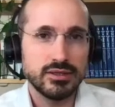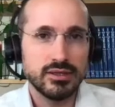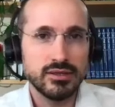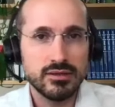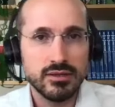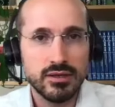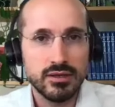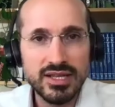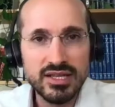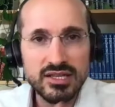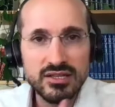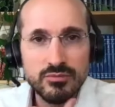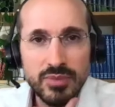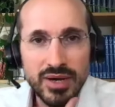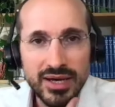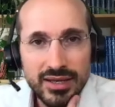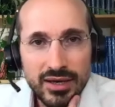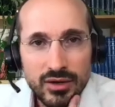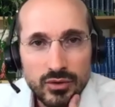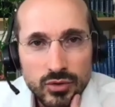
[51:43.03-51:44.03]
it's the least
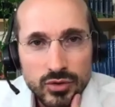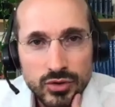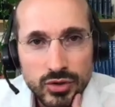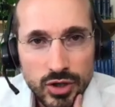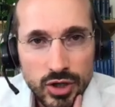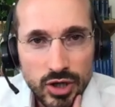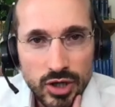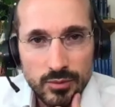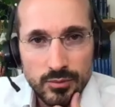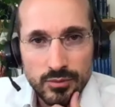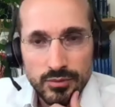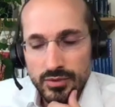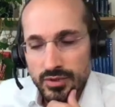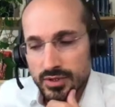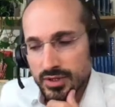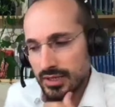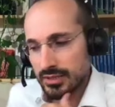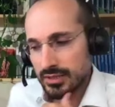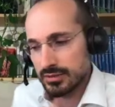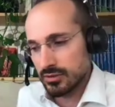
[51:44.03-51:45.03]
bad outcome
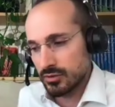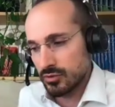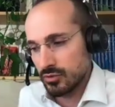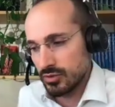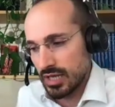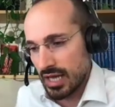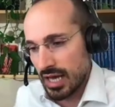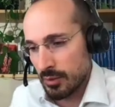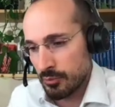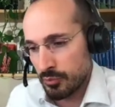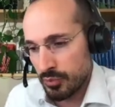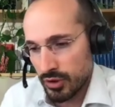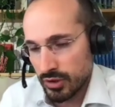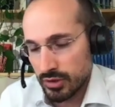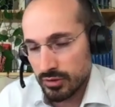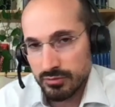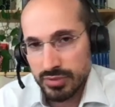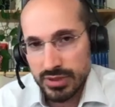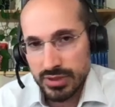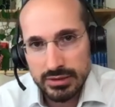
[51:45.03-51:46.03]
that could
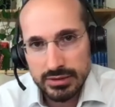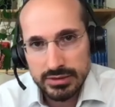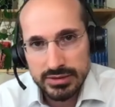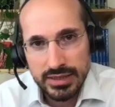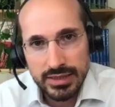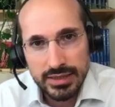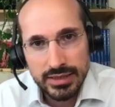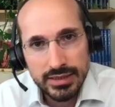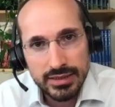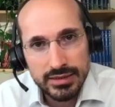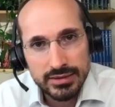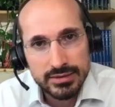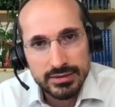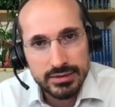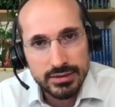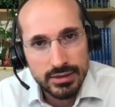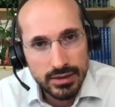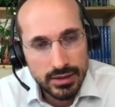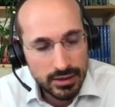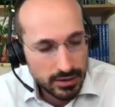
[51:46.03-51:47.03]
happen, because at
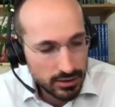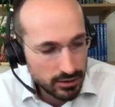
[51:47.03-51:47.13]
least